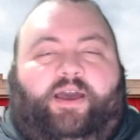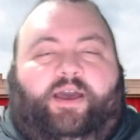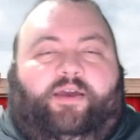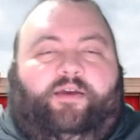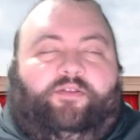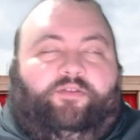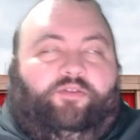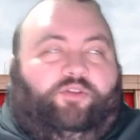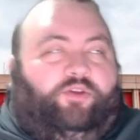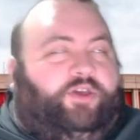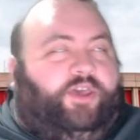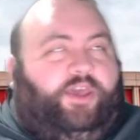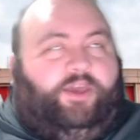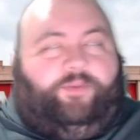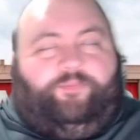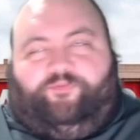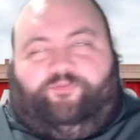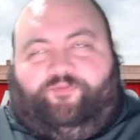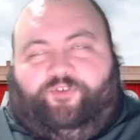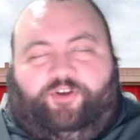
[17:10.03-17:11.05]

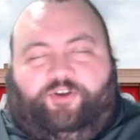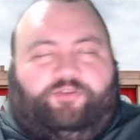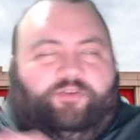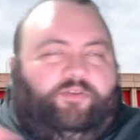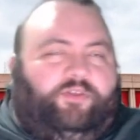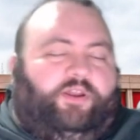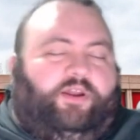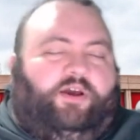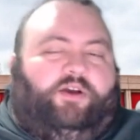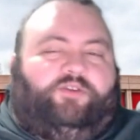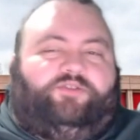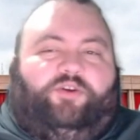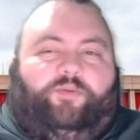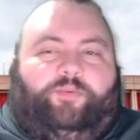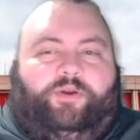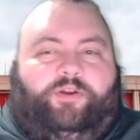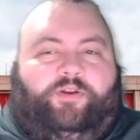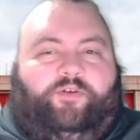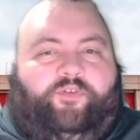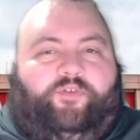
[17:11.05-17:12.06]
Looking further than
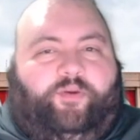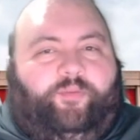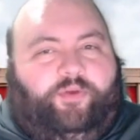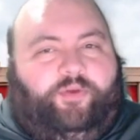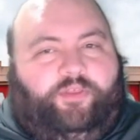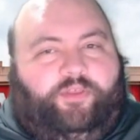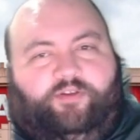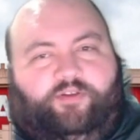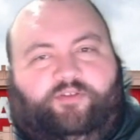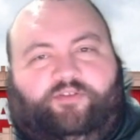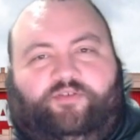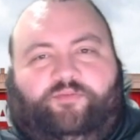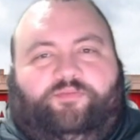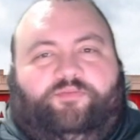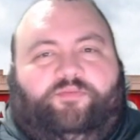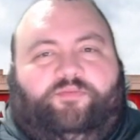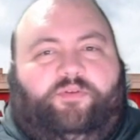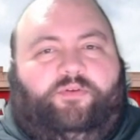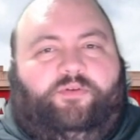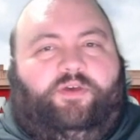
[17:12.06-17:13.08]
October and November, there are some
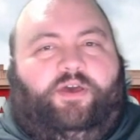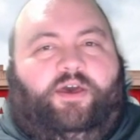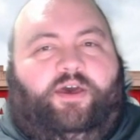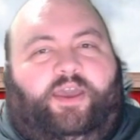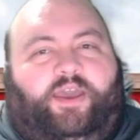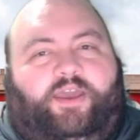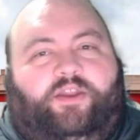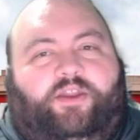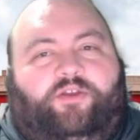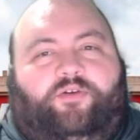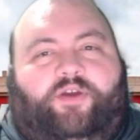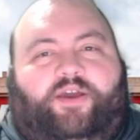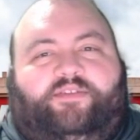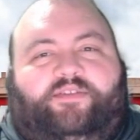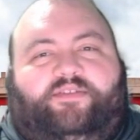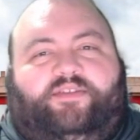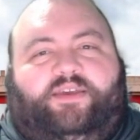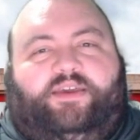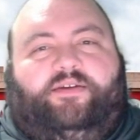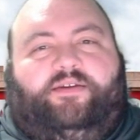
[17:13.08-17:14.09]

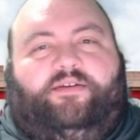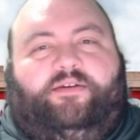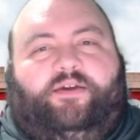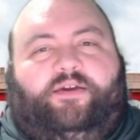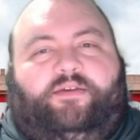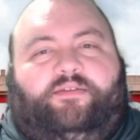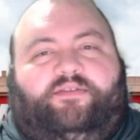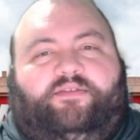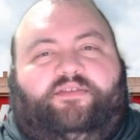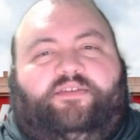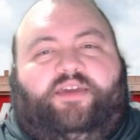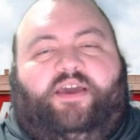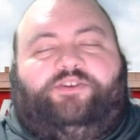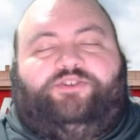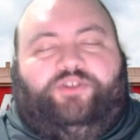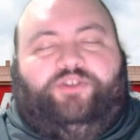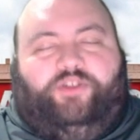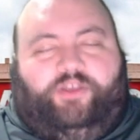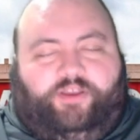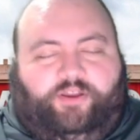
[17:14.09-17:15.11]
interesting
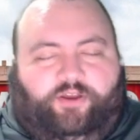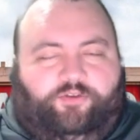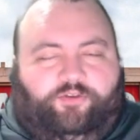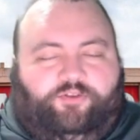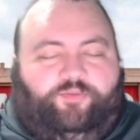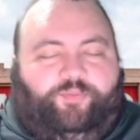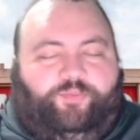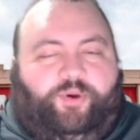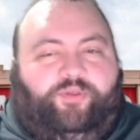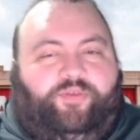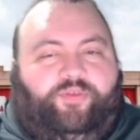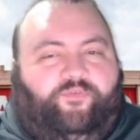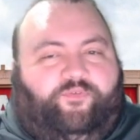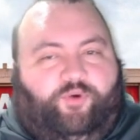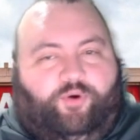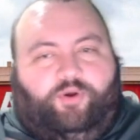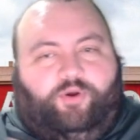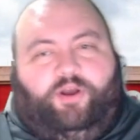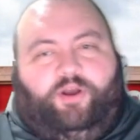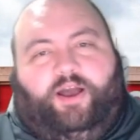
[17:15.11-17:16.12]
scheduling notes, both
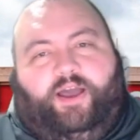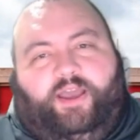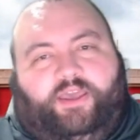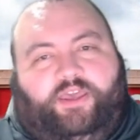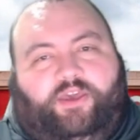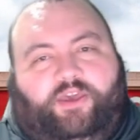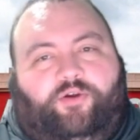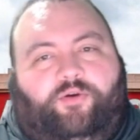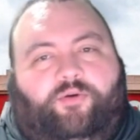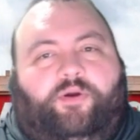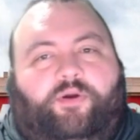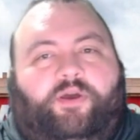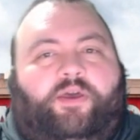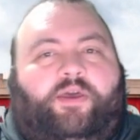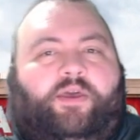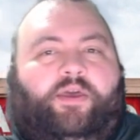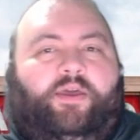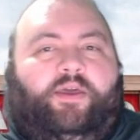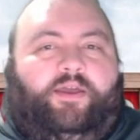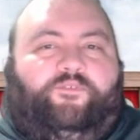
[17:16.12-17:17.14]
for IU
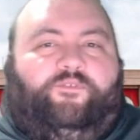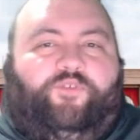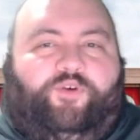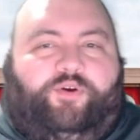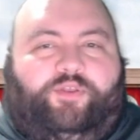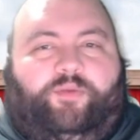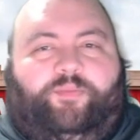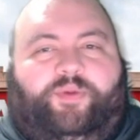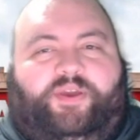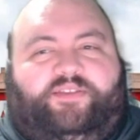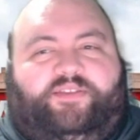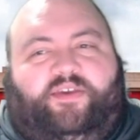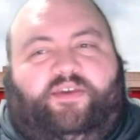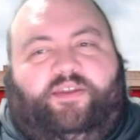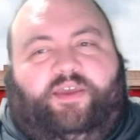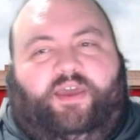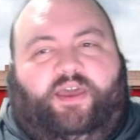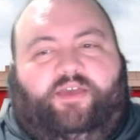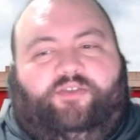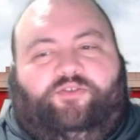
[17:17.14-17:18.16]
and for the Big Ten
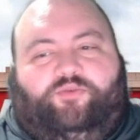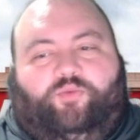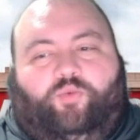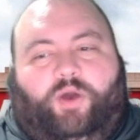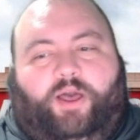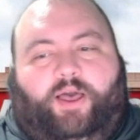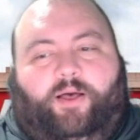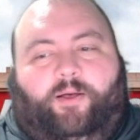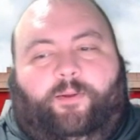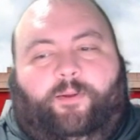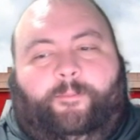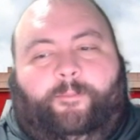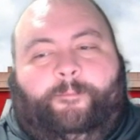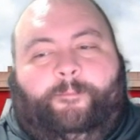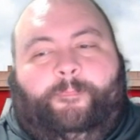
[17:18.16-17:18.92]
as well.